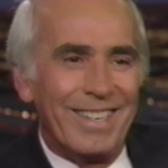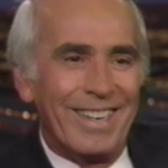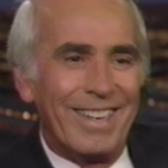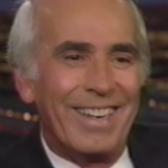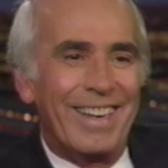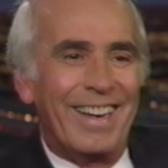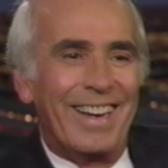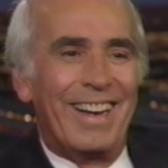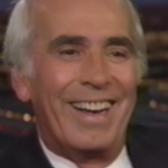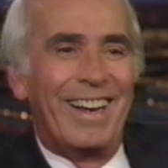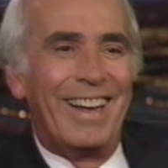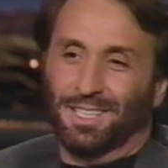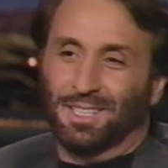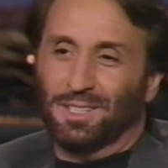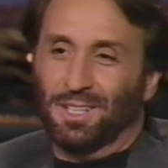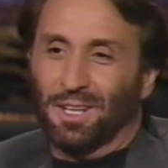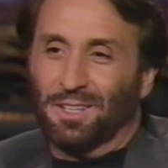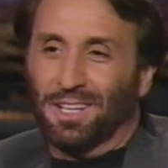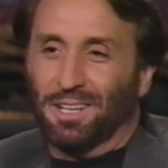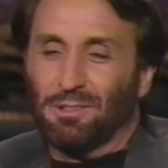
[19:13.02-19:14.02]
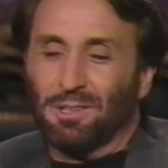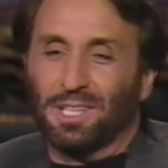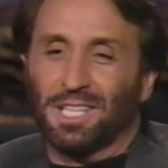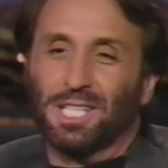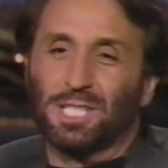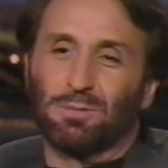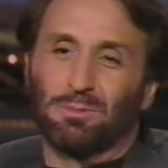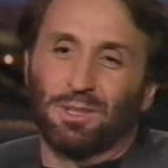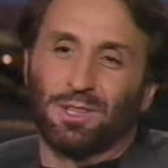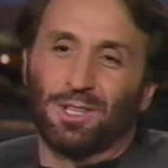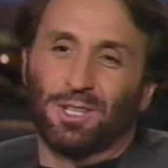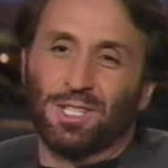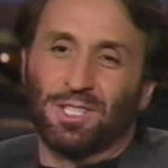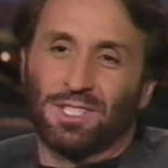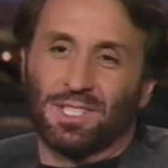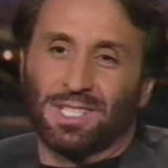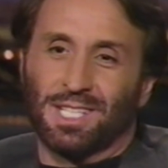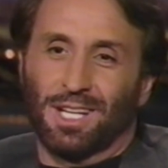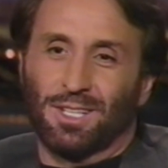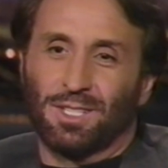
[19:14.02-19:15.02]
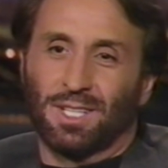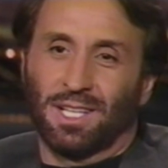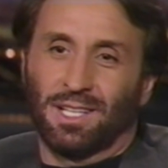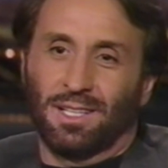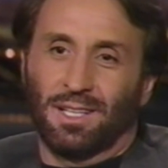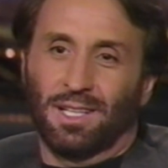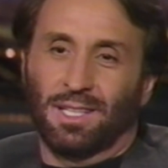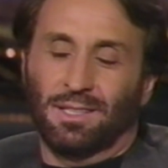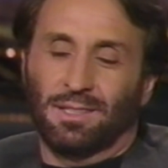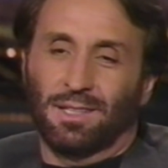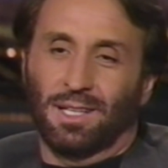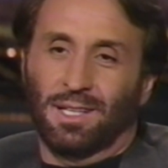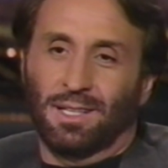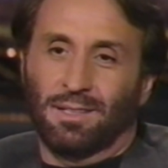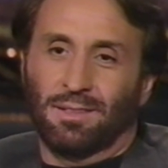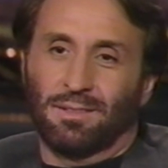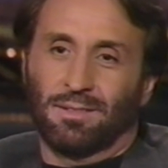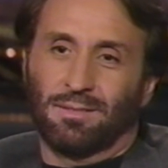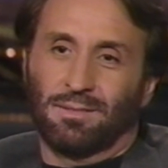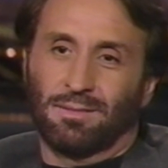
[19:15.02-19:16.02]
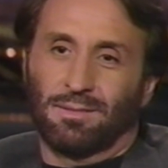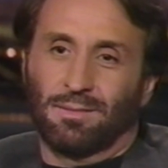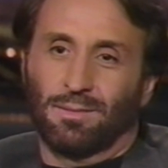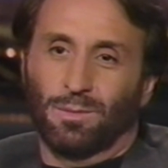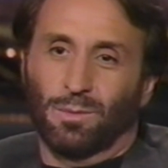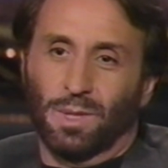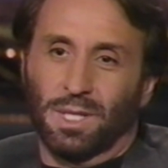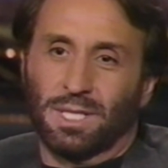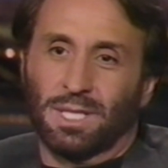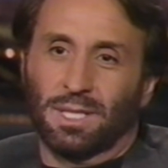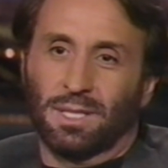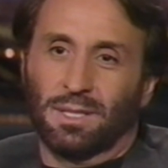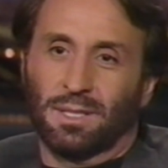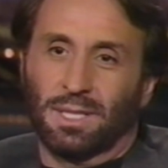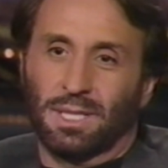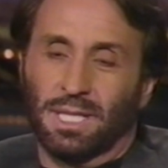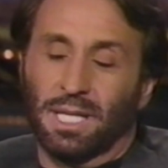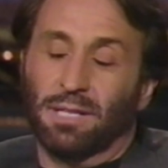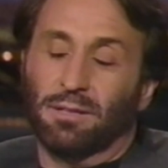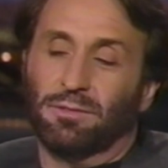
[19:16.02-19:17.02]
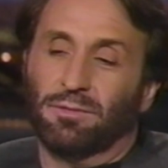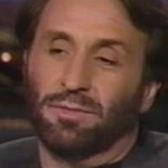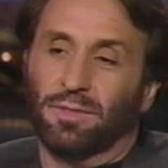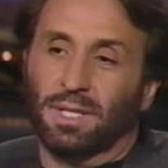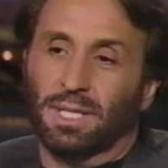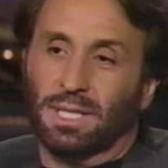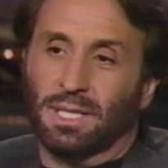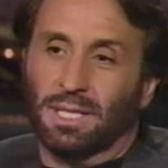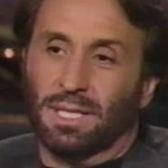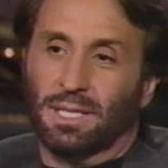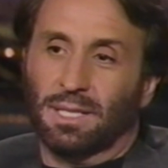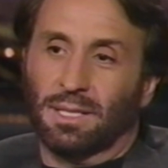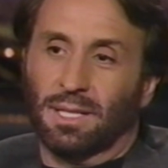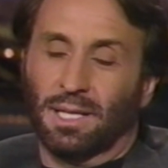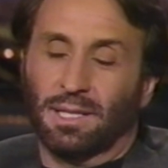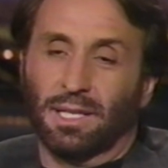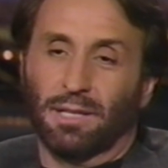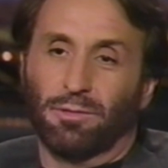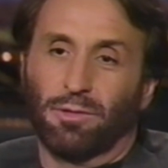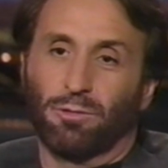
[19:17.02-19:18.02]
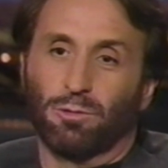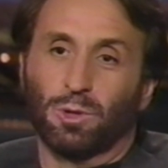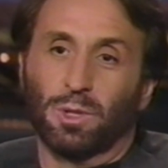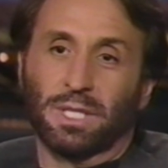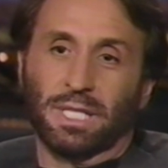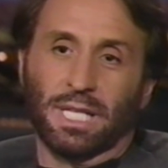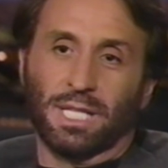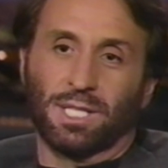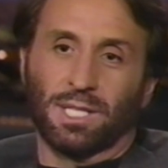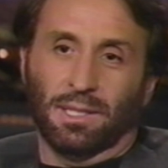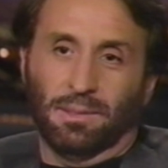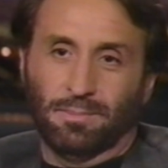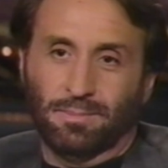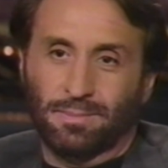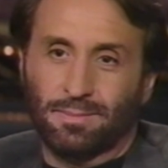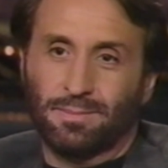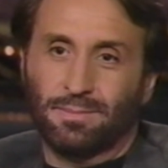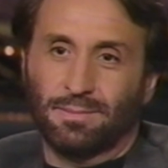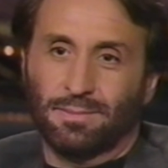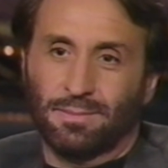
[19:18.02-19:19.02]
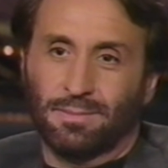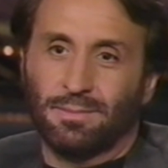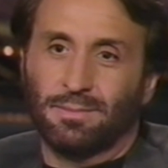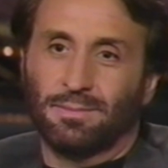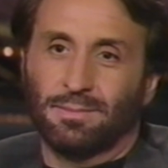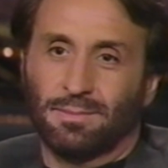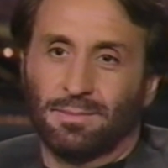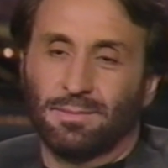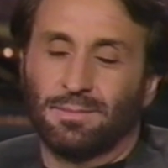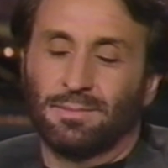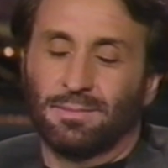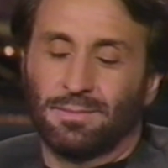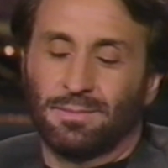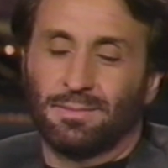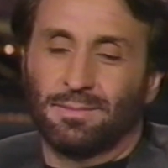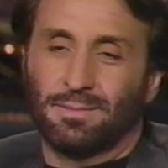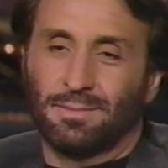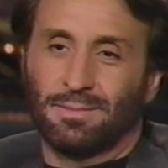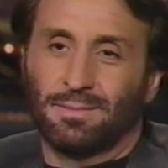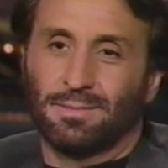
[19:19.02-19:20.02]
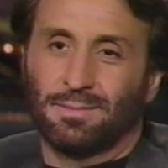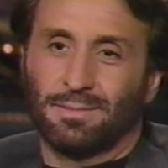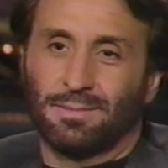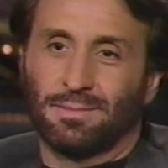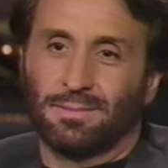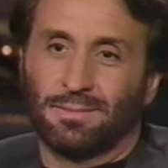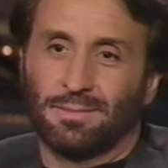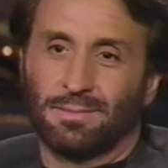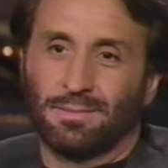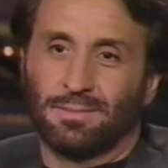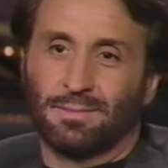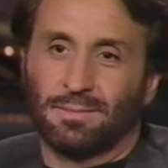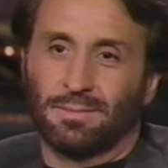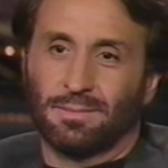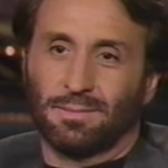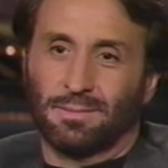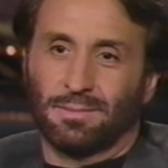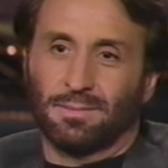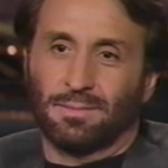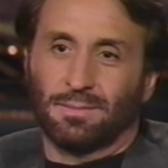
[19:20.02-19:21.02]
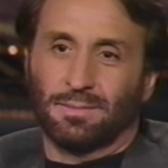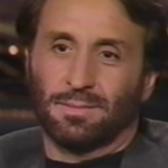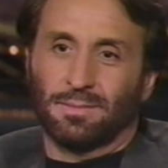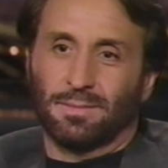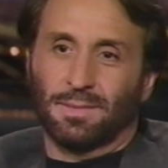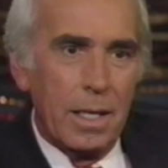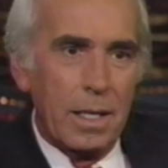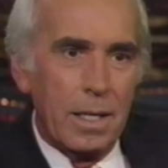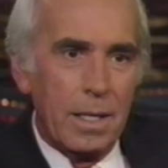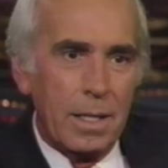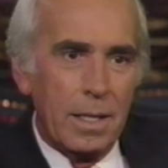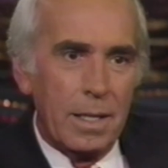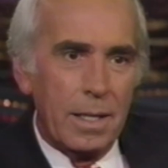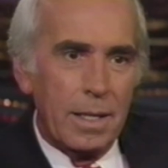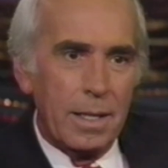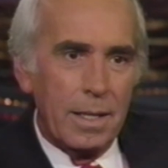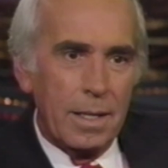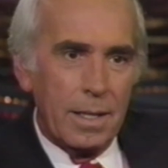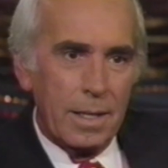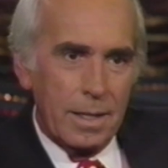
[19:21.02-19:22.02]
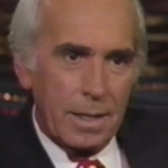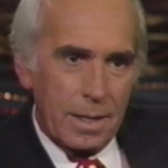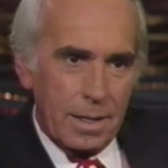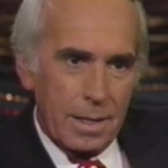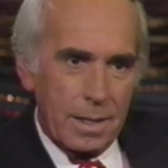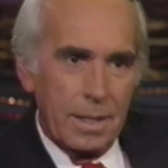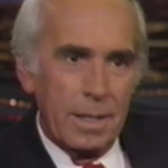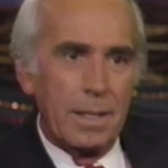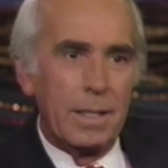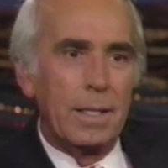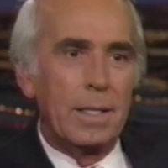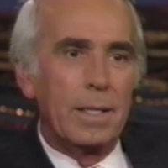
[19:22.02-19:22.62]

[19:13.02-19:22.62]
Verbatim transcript: But uh, no, they released me thirty-six hours later. I, I went to Kiev and uh, I left through Odessa. So it was okay? It was okay. Yeah, it was an